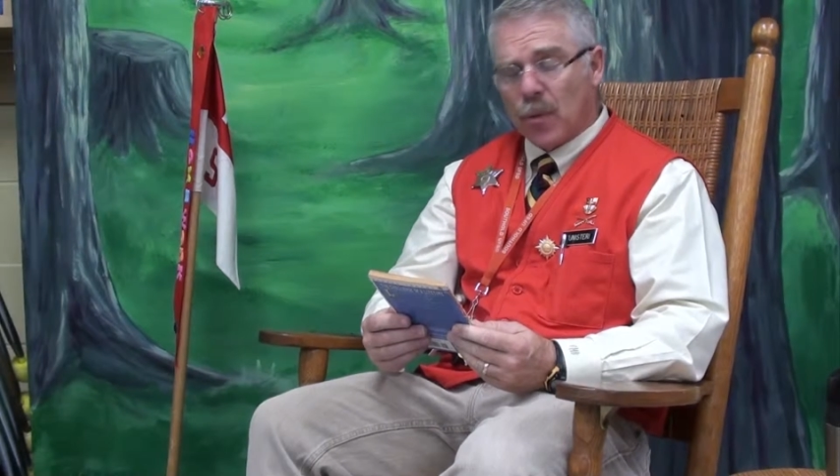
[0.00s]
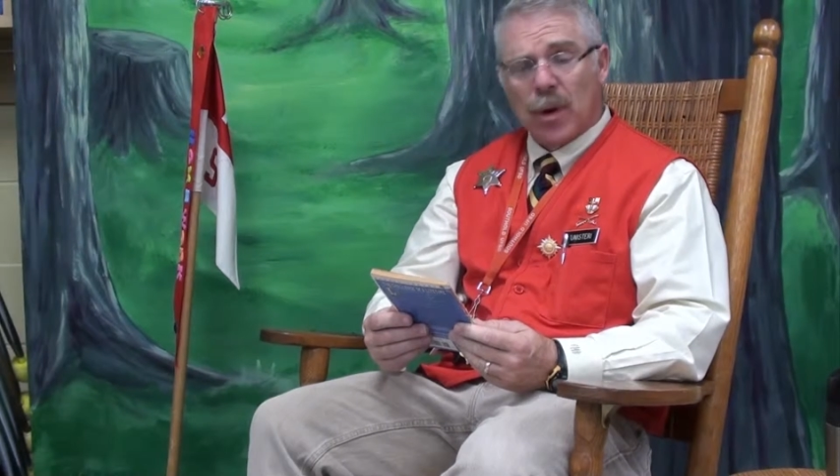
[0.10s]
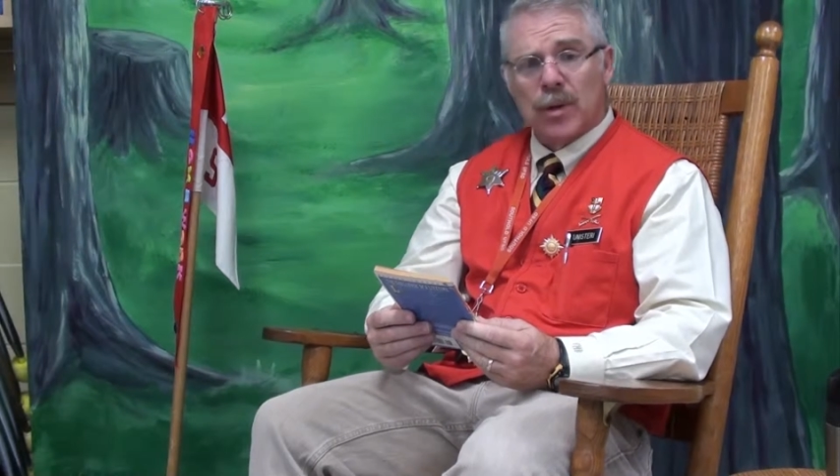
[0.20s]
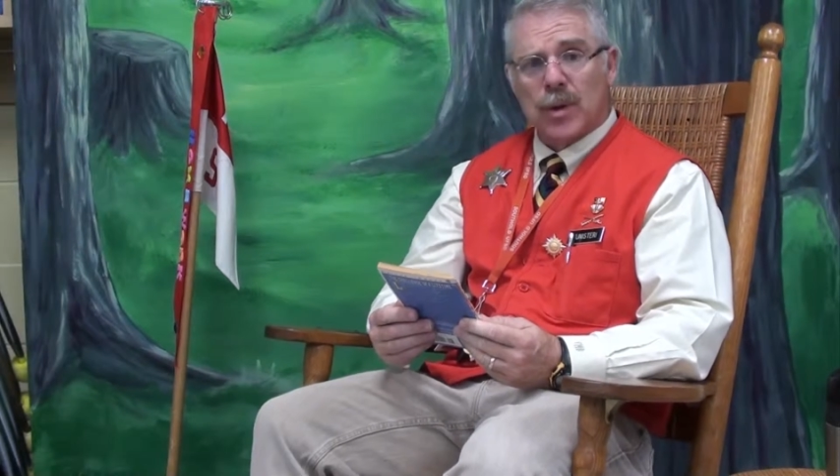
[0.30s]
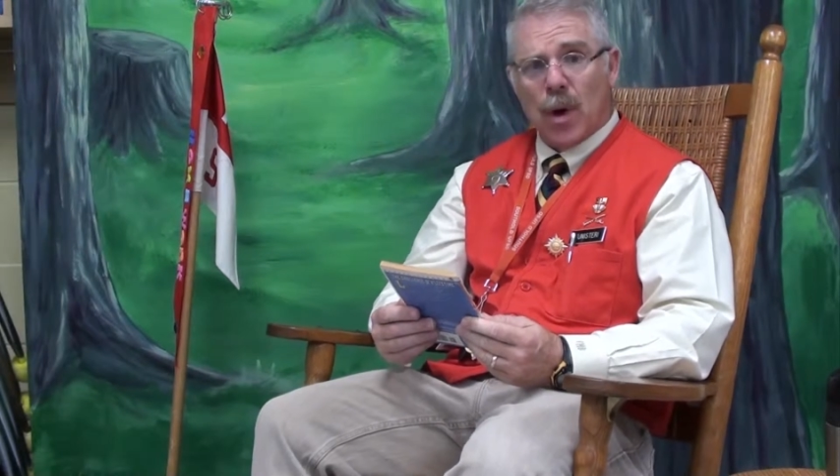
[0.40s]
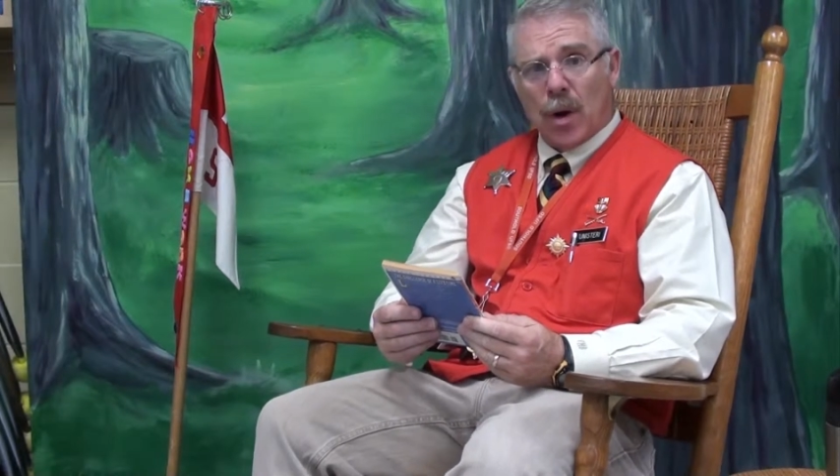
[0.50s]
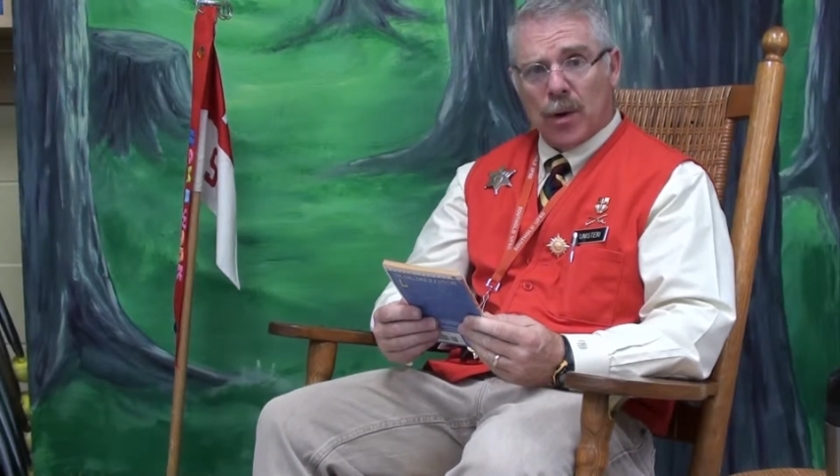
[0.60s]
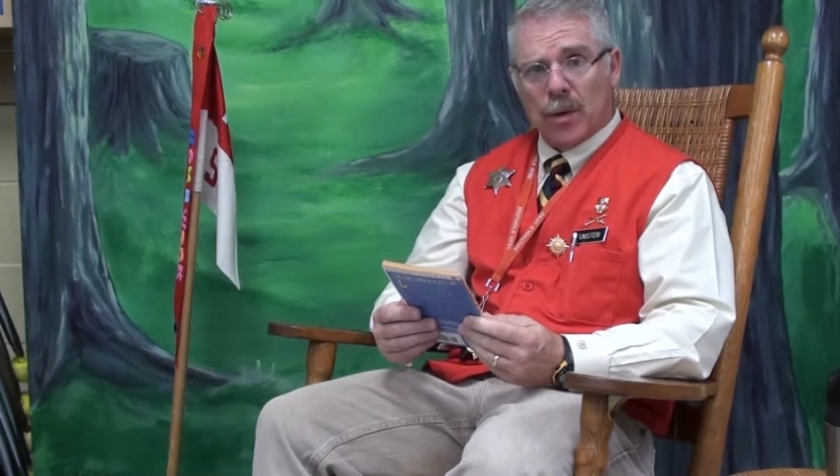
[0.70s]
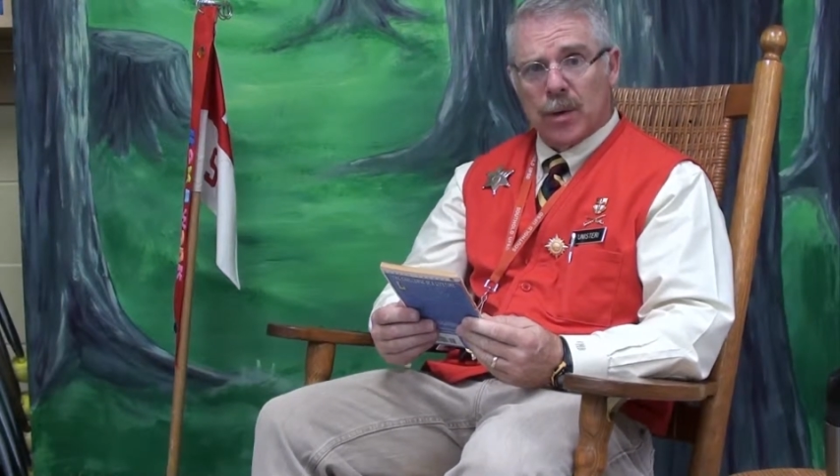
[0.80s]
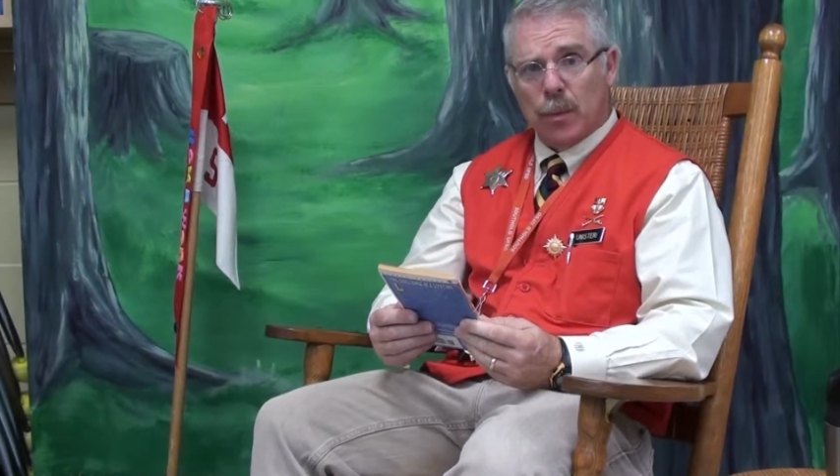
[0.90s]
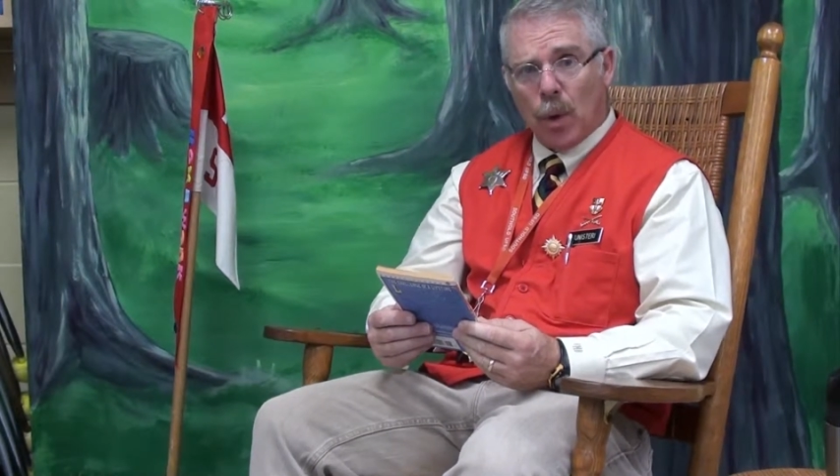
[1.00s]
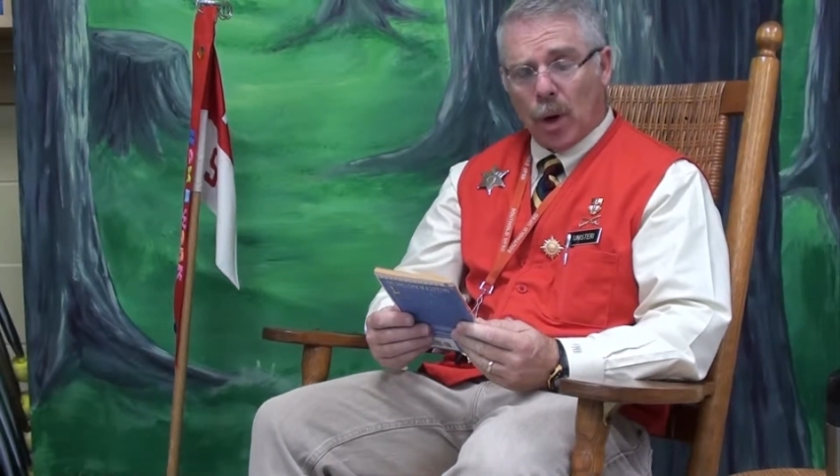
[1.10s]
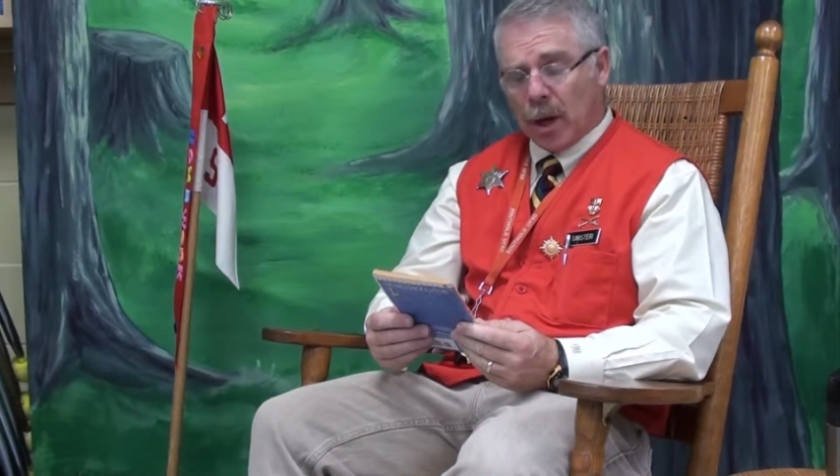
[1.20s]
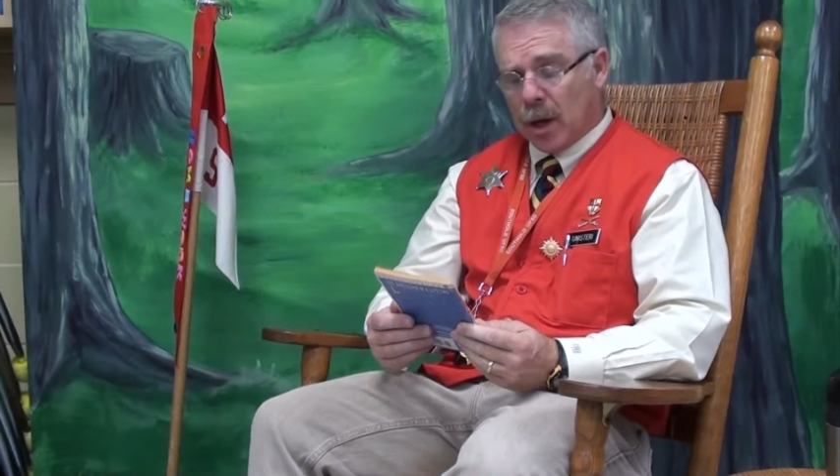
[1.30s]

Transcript: Reynolds Gardner's book,